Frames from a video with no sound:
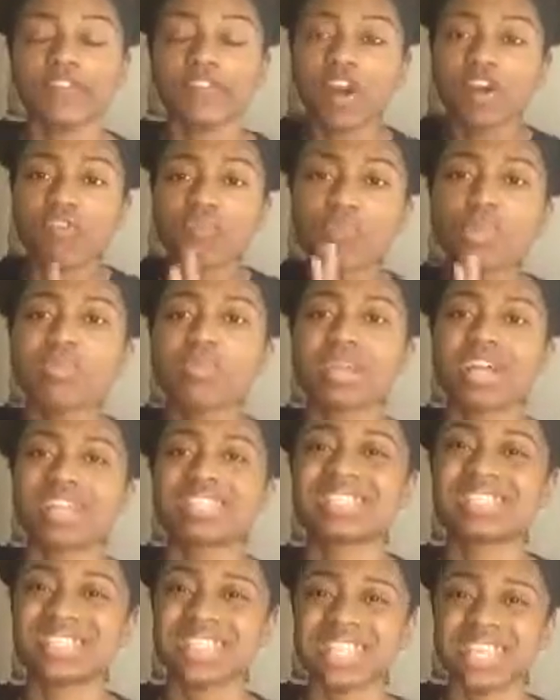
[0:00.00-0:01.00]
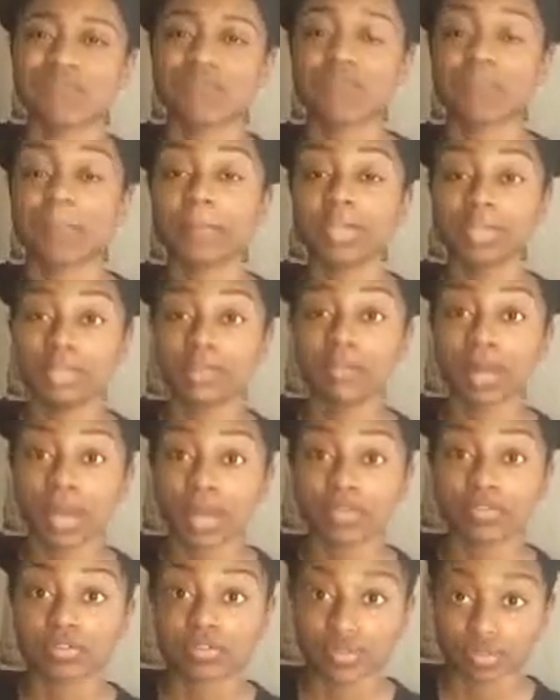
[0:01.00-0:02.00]
If y'all remember that scene from Meet the
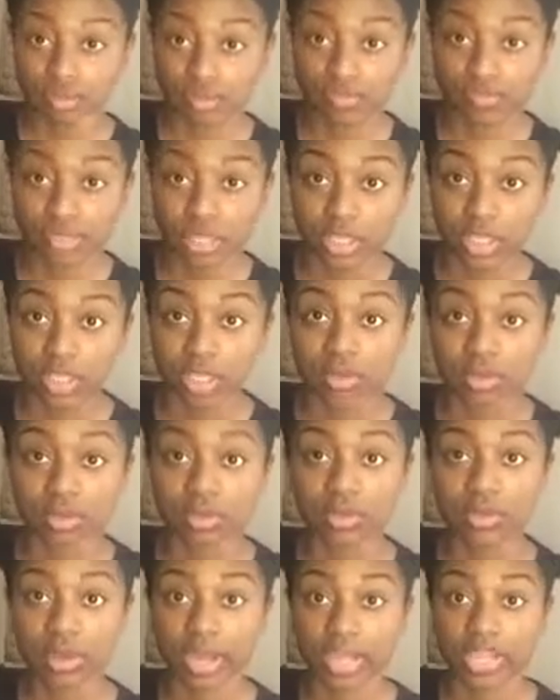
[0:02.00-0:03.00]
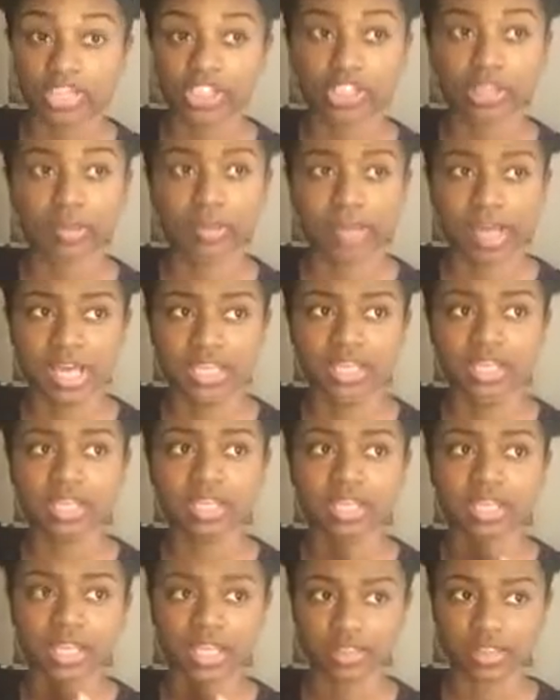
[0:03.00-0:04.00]
Browns, the movie, you know, with Angela
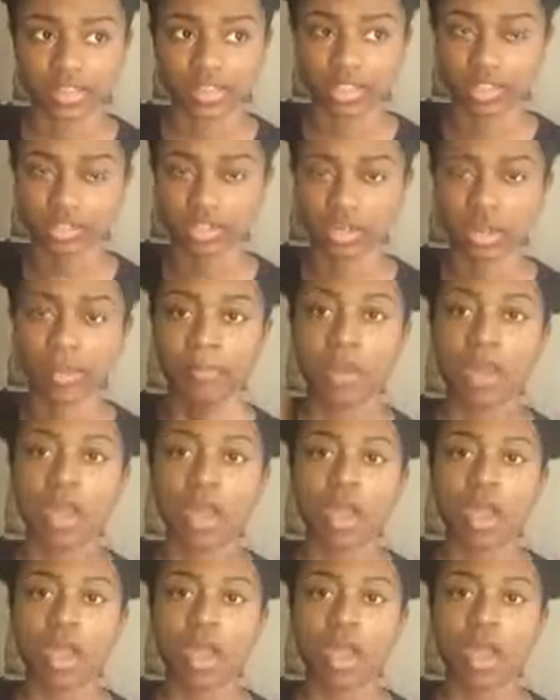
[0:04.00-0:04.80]
Bassett, yeah, I think that's her name,